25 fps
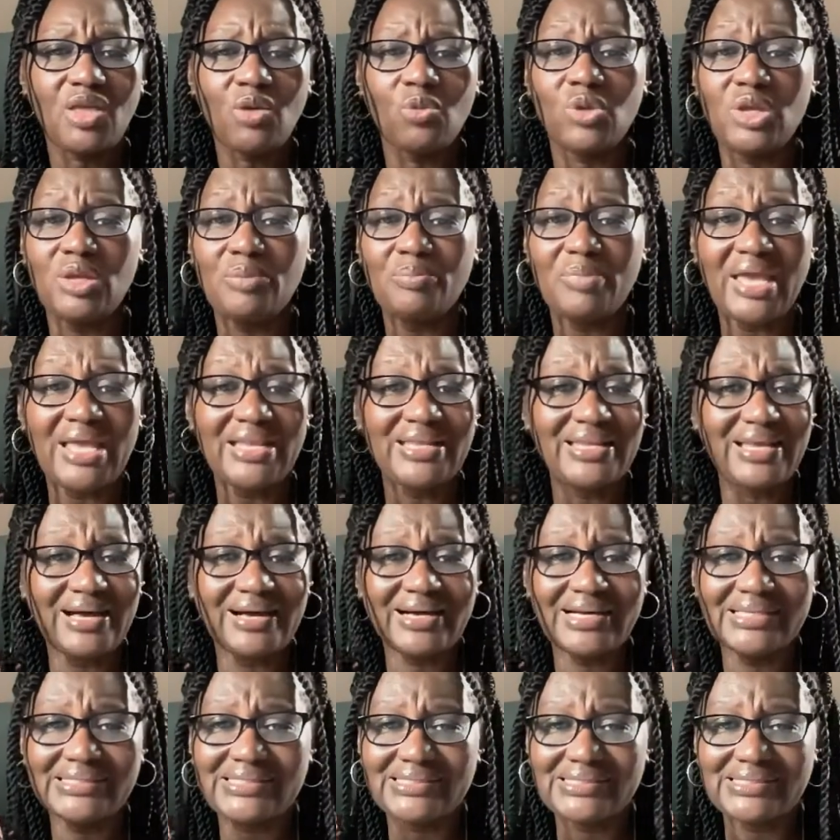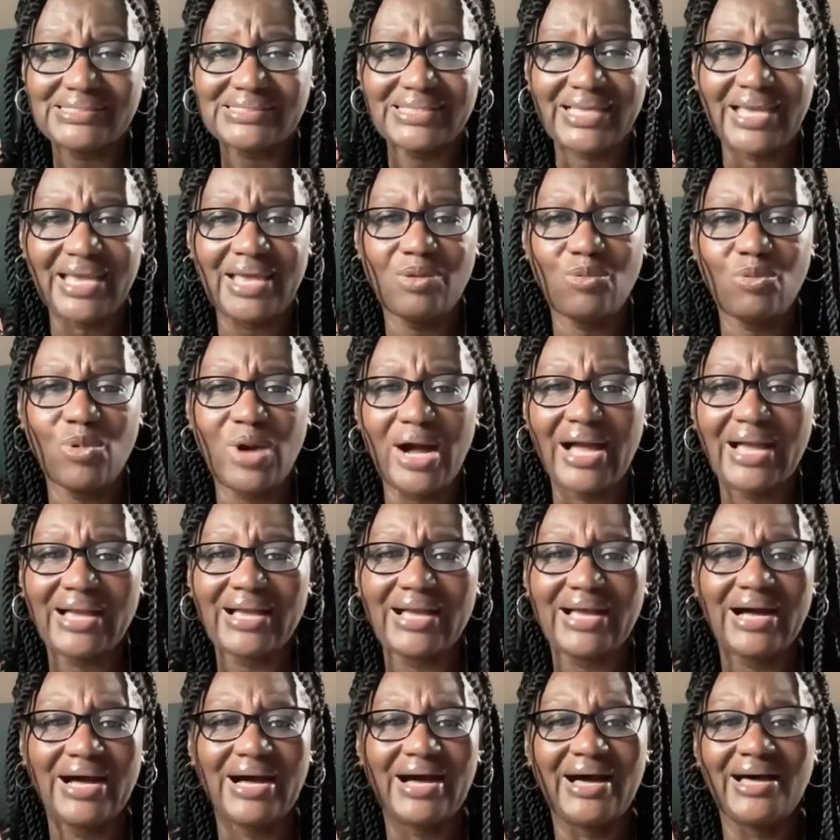We may not understand why
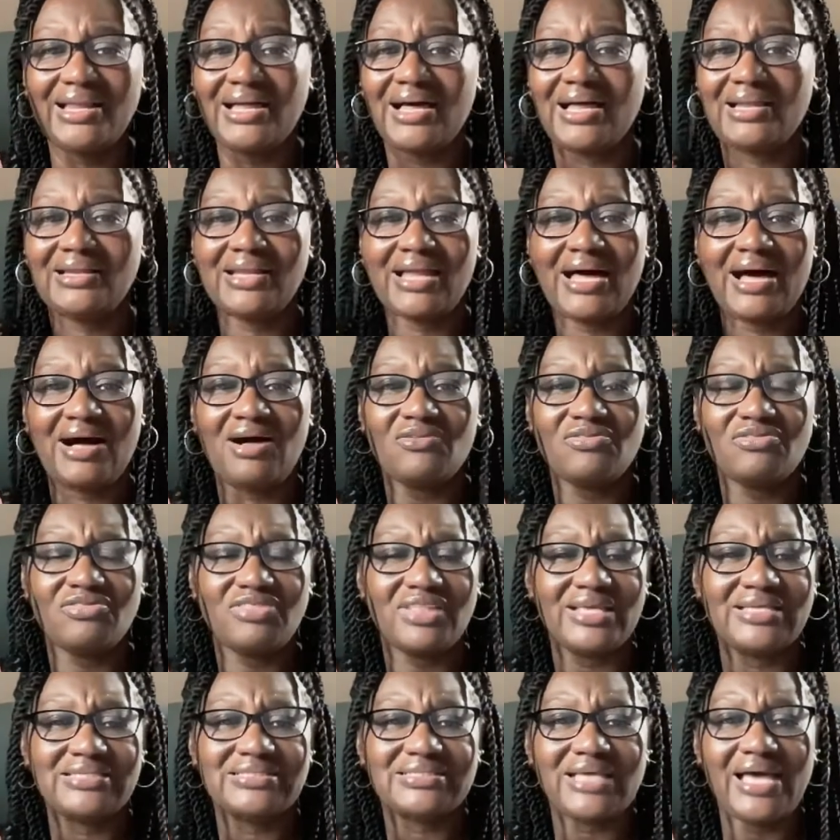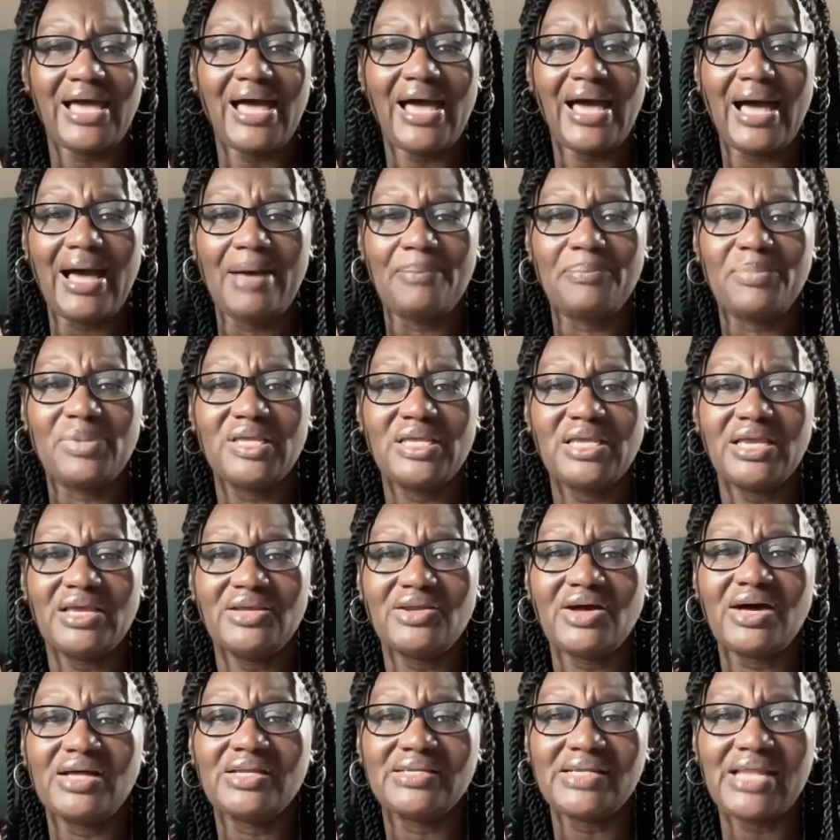God allowed things to happen
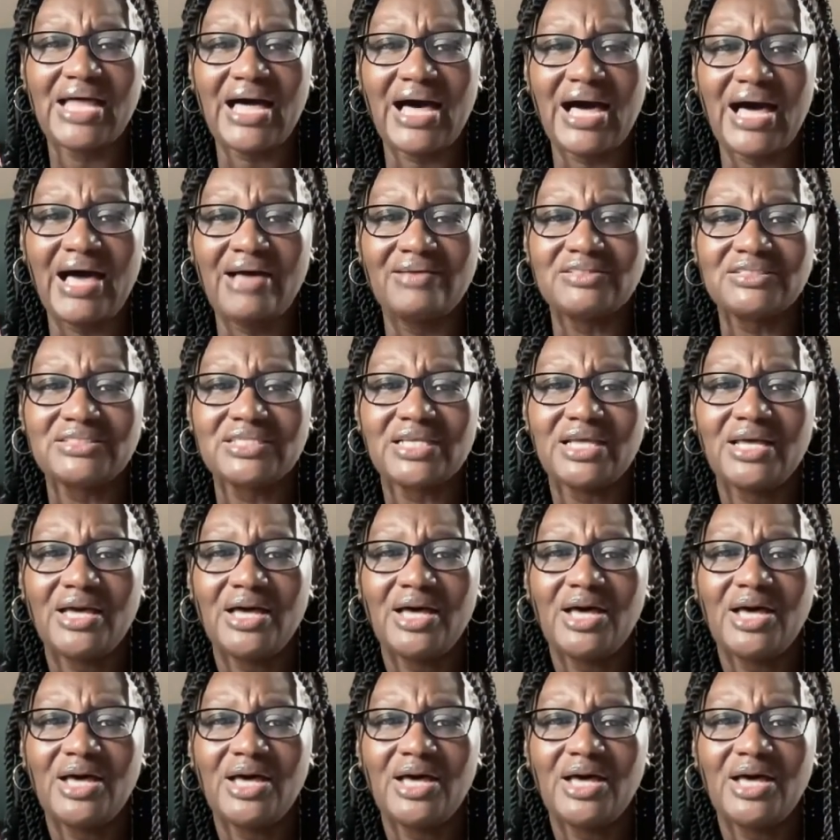in our lives,